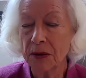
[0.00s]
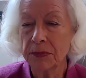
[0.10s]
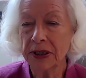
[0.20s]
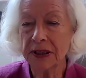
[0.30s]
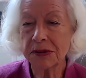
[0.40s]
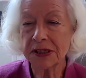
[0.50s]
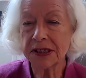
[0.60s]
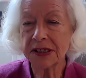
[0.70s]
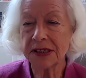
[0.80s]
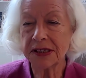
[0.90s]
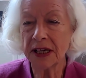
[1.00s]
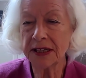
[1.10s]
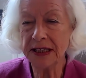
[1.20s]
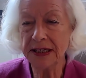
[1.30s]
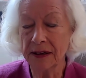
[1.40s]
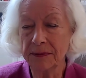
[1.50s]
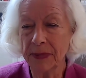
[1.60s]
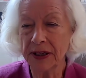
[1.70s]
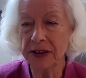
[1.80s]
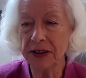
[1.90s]
But there was a study done
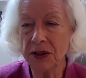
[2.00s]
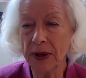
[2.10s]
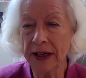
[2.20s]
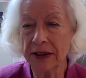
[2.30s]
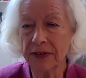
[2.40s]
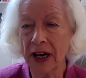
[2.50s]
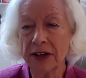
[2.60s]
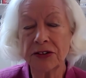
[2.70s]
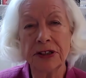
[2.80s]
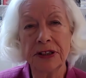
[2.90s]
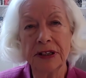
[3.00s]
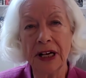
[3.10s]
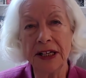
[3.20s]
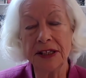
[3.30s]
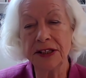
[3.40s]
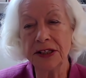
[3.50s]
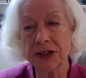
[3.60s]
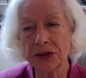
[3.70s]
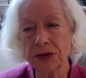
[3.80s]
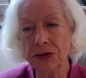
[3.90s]
by the UN of
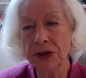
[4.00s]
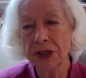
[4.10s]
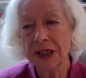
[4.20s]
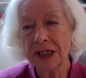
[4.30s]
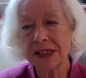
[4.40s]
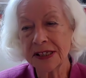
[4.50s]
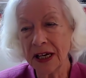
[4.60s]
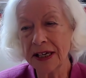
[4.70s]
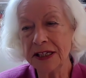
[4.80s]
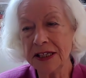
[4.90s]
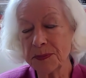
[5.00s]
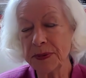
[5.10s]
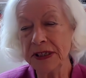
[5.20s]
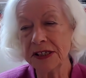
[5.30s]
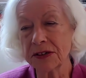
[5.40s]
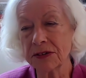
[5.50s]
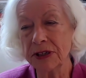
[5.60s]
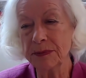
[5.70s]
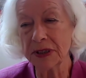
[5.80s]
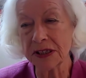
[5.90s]
182 signed peace
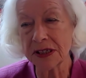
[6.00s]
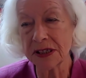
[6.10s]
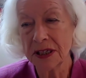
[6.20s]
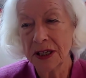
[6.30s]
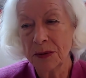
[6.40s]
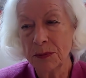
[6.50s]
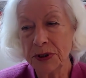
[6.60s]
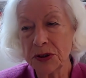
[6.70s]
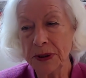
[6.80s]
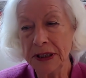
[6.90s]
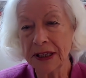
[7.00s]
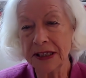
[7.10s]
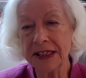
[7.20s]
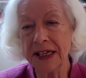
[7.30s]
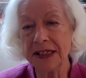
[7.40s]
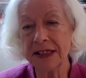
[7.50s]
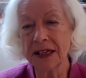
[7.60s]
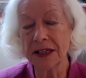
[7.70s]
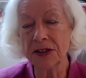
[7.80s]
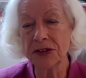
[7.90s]
agreements between
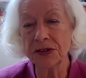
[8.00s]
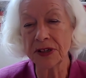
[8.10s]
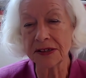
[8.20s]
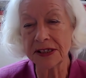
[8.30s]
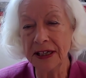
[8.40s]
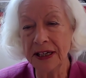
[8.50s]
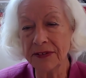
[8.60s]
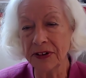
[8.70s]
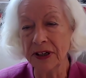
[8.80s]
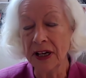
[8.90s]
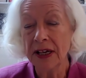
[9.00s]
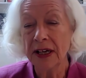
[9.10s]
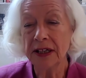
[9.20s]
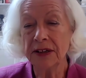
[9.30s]
1989 and 2011, and